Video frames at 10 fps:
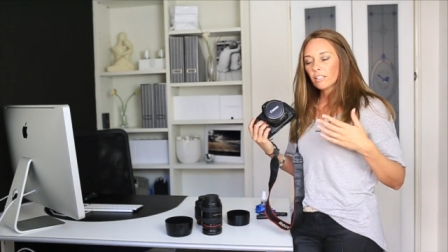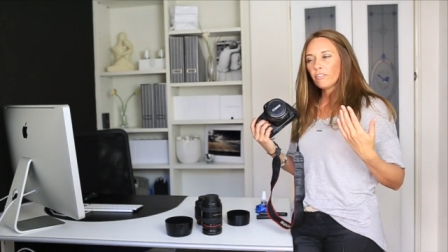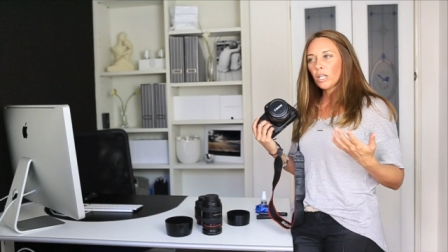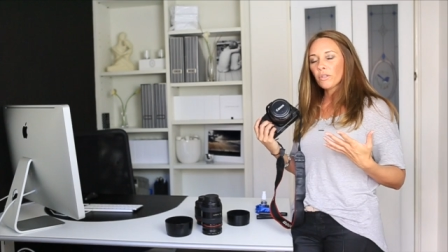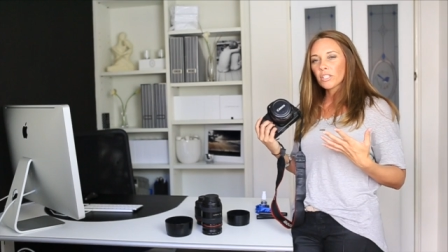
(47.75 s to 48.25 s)
I
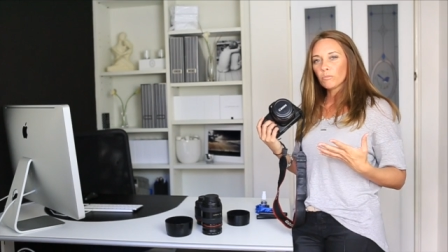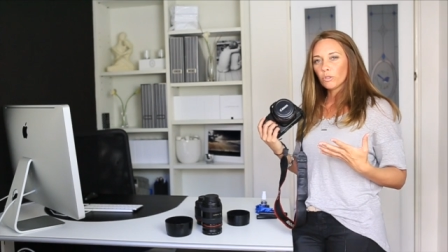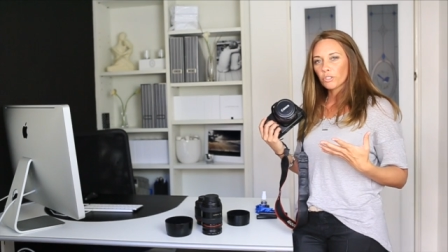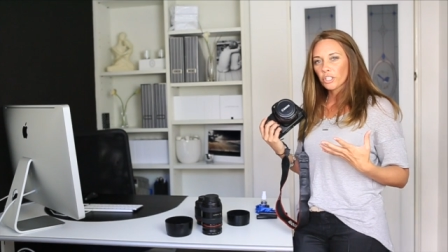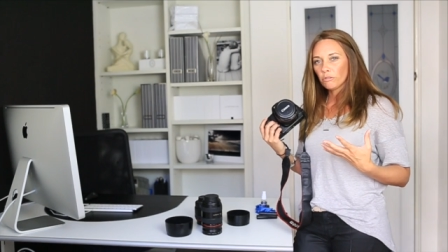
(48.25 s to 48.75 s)
find with
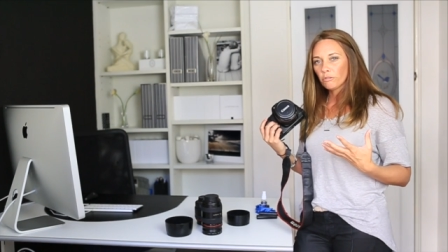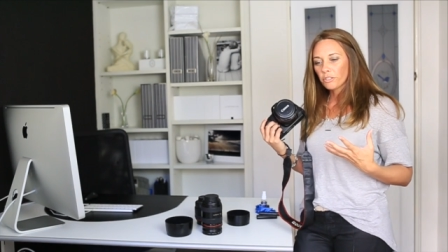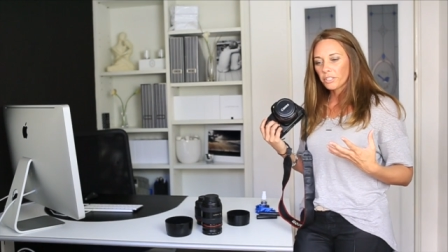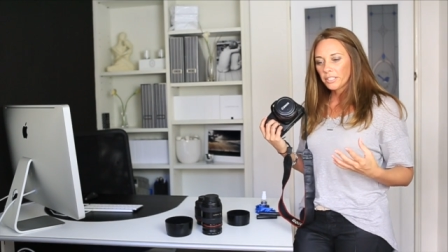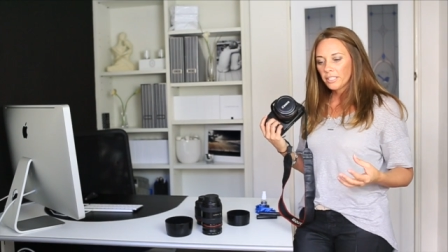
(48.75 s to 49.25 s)
small
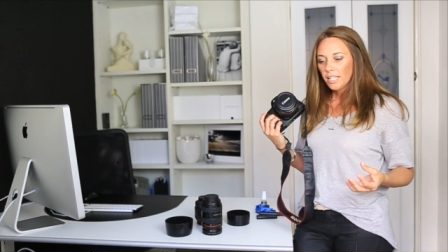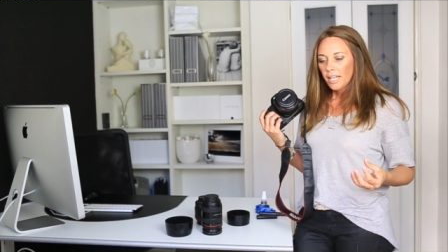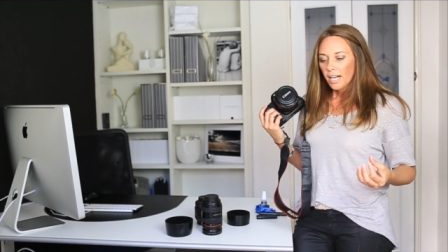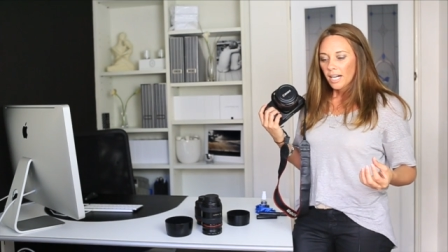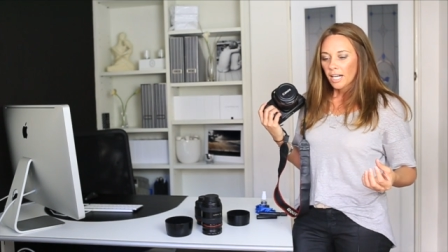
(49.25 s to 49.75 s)
children
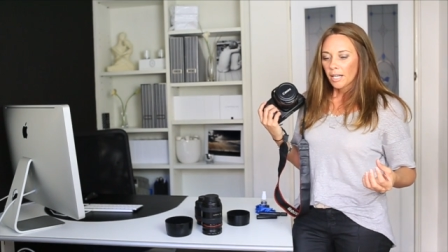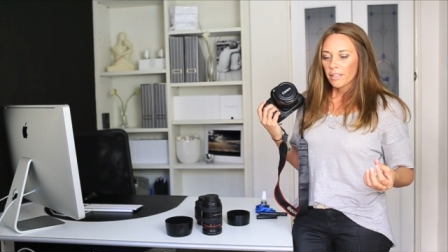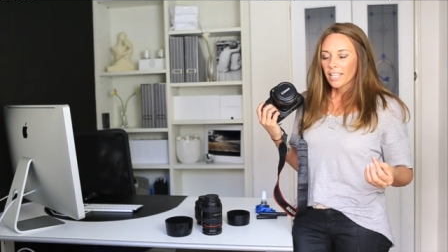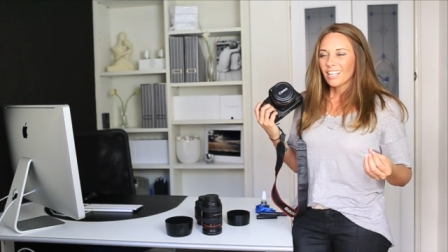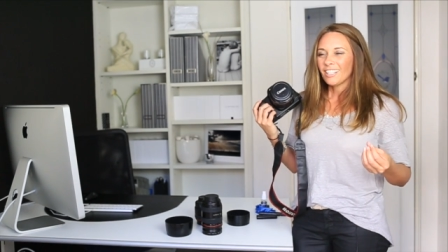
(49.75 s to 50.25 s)

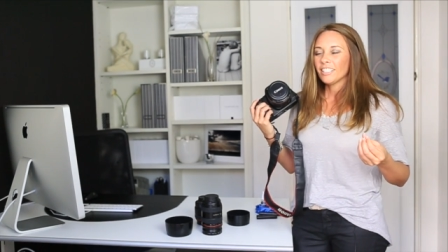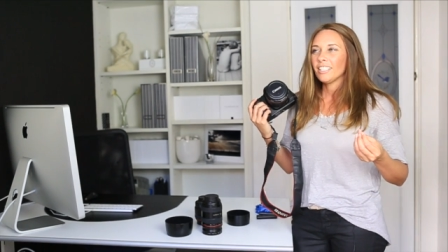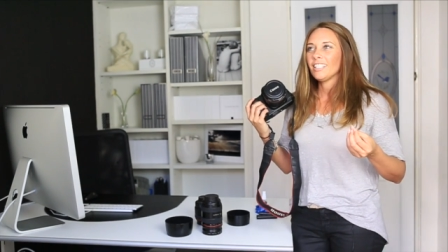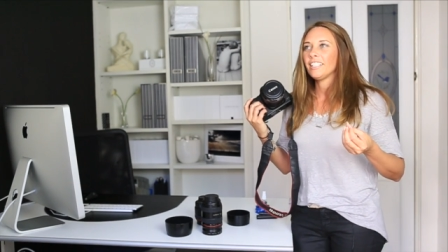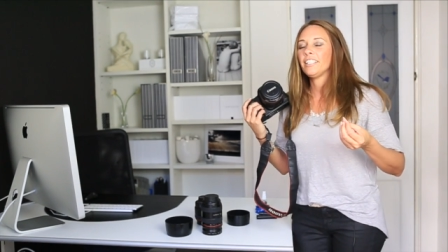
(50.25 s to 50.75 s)
that
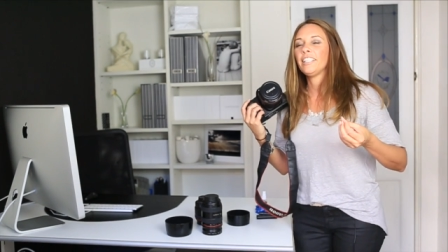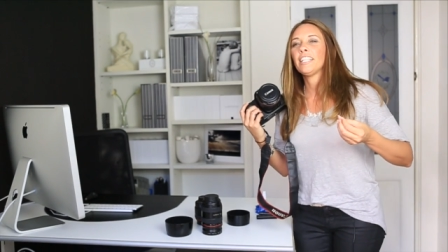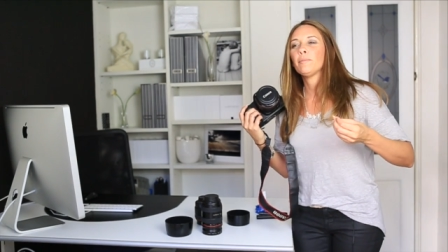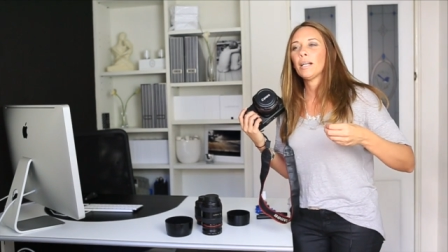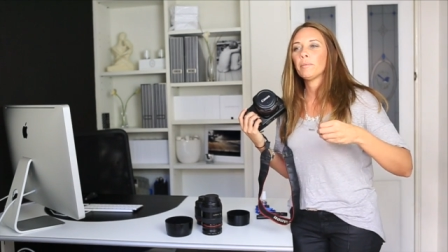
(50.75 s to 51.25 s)
you
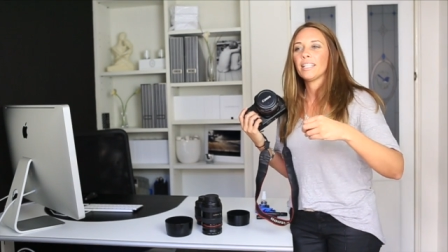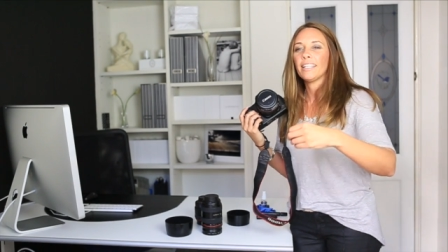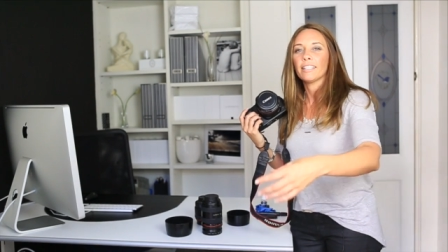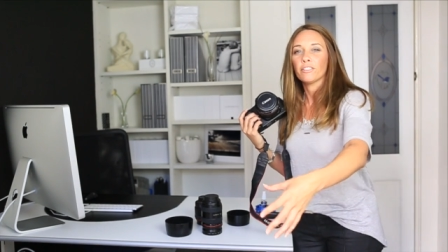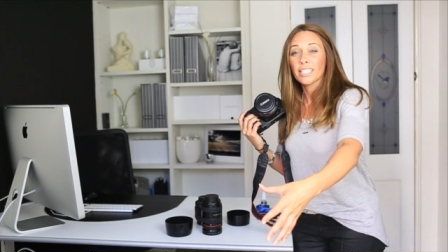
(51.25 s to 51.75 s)
need to be able to
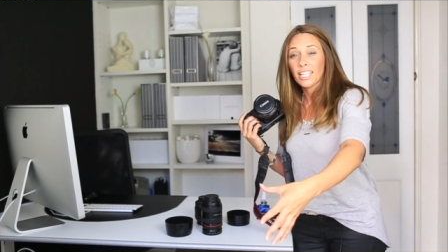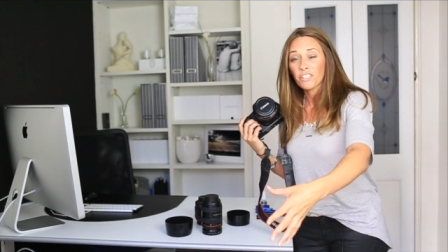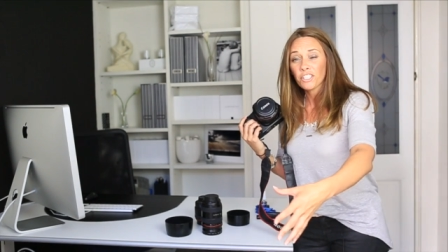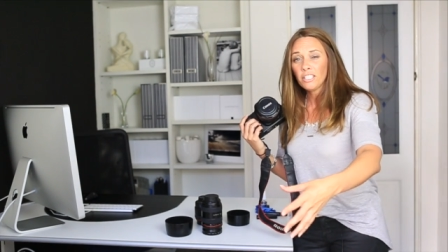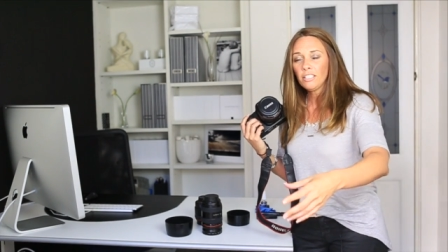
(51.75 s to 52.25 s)
get their
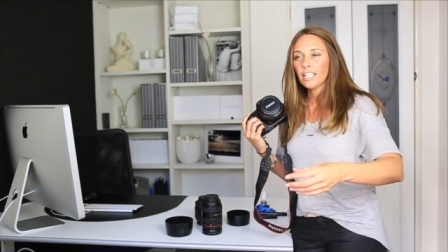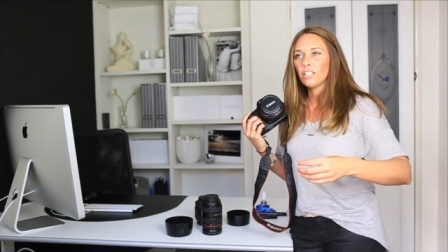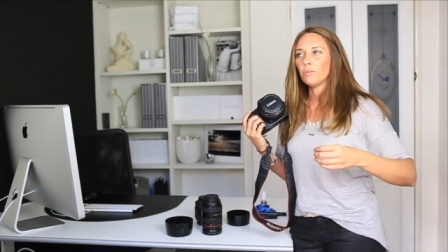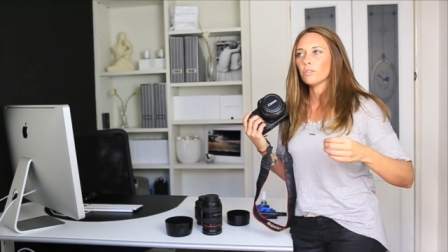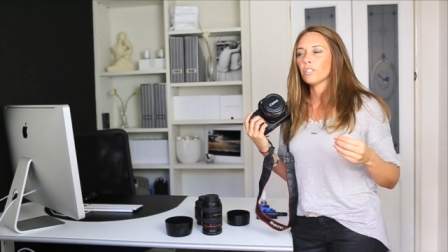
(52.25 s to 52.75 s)
attention, and
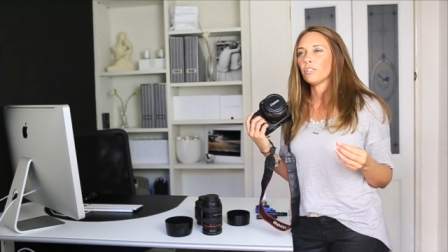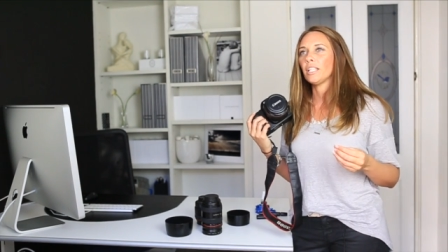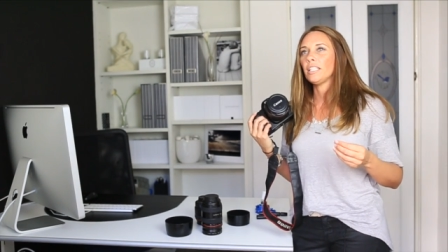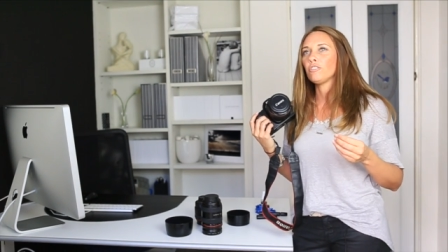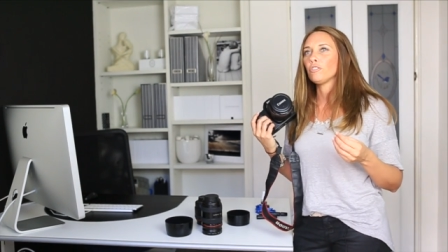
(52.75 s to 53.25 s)
you also
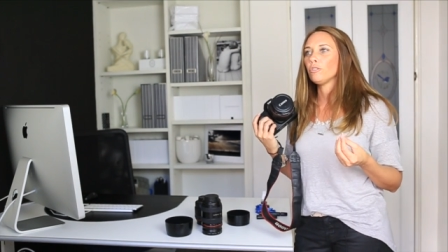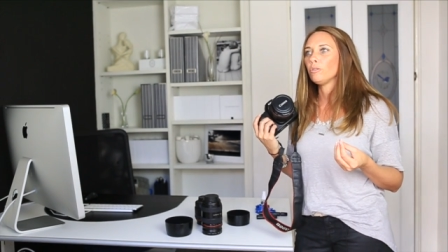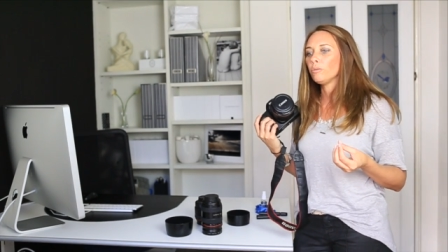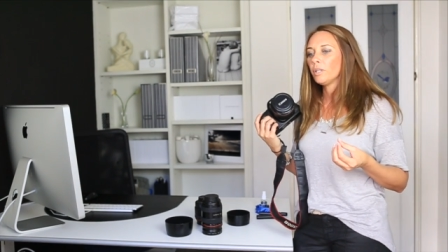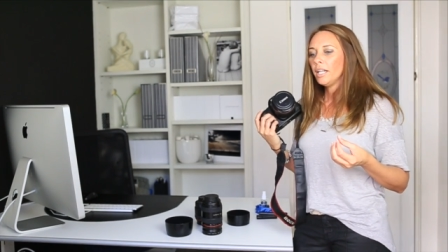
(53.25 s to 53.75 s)
need
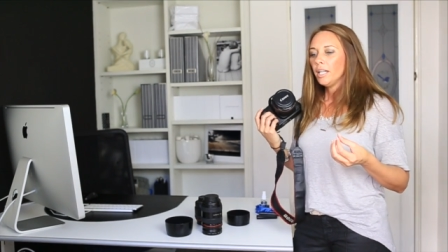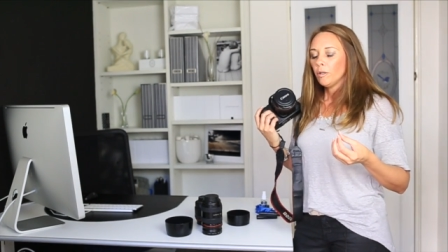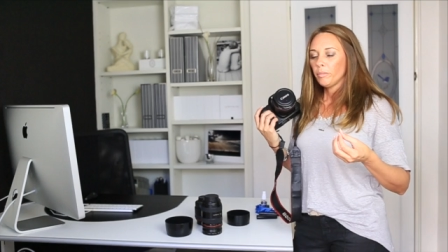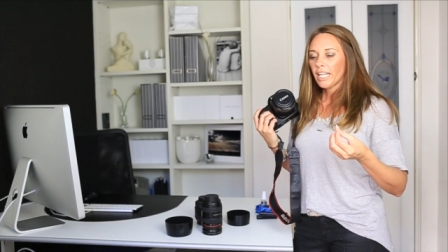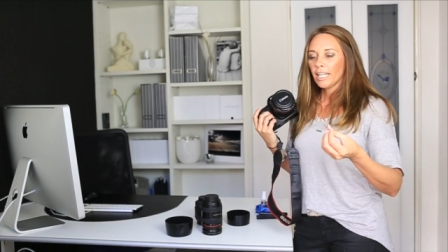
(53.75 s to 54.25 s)
to
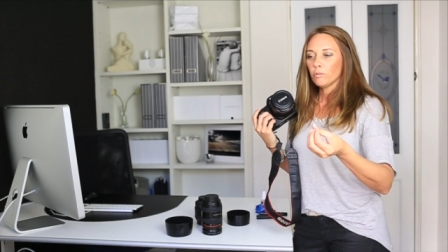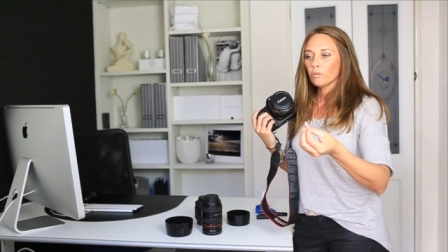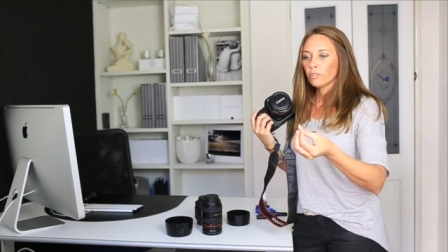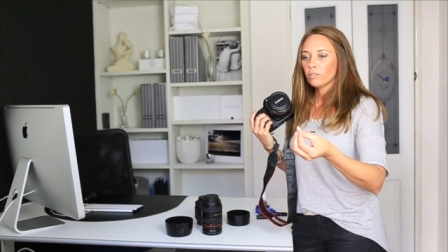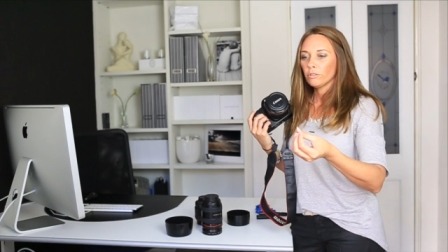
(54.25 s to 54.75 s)
be able
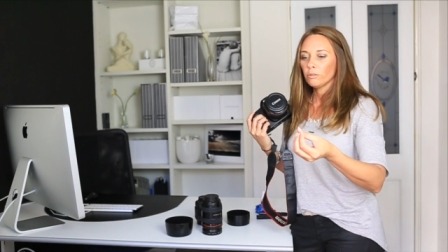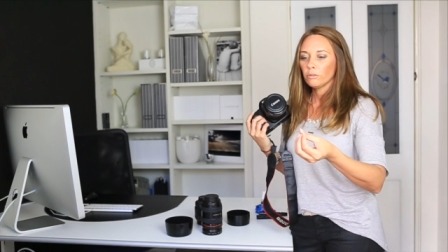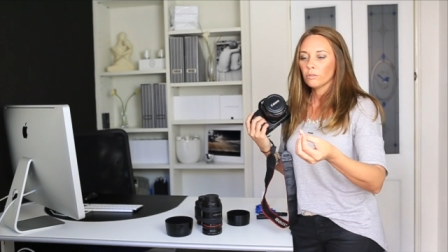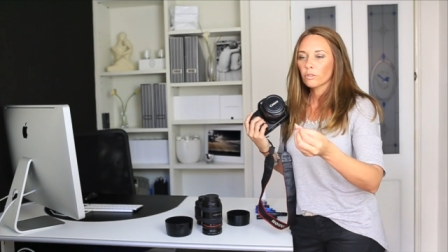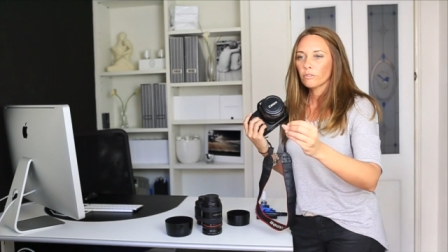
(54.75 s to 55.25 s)
to
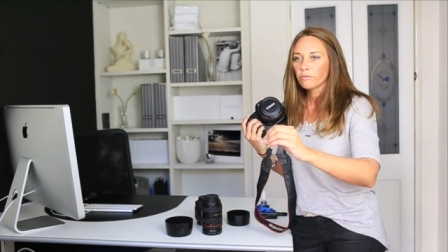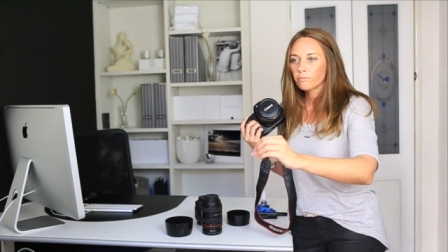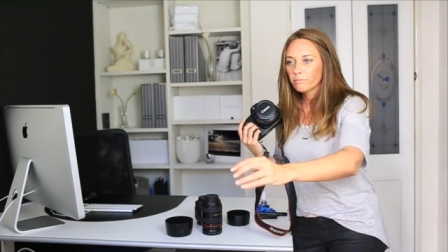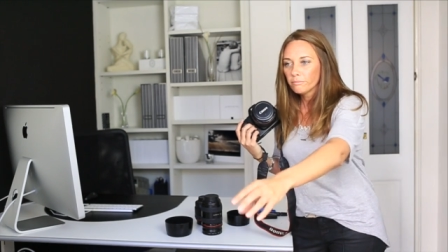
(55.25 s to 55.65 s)
sort of